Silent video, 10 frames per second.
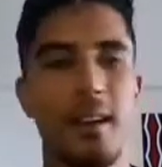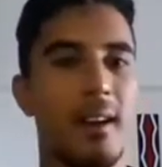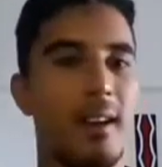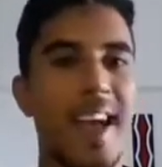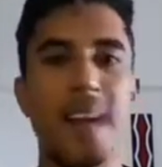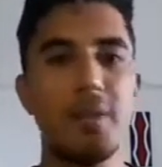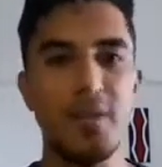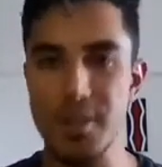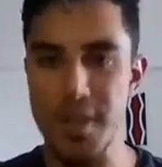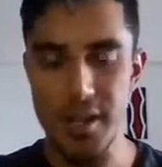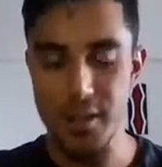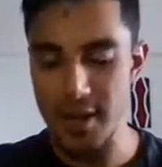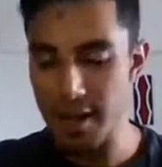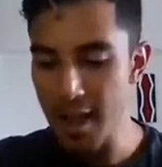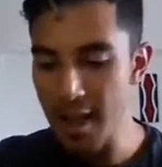animals you're trying to
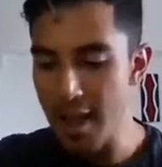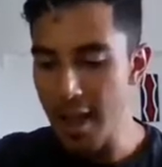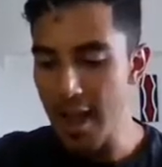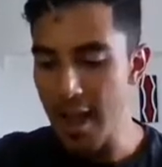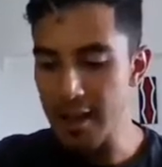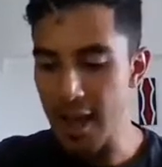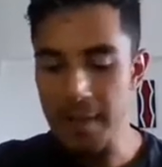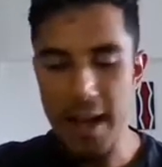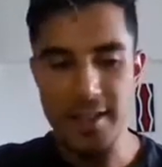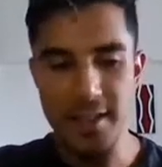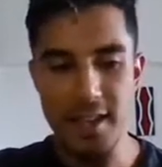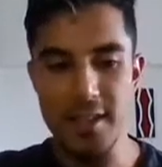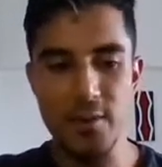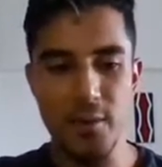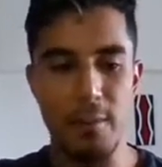train. And I'm not saying
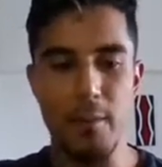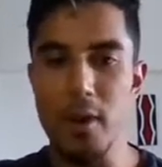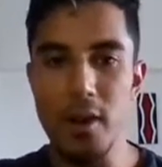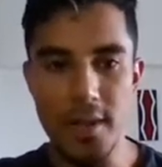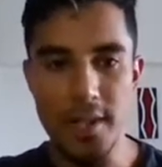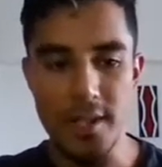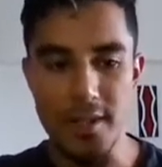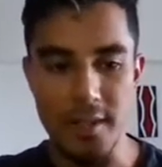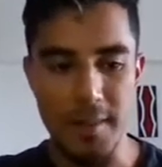this for moral reasons.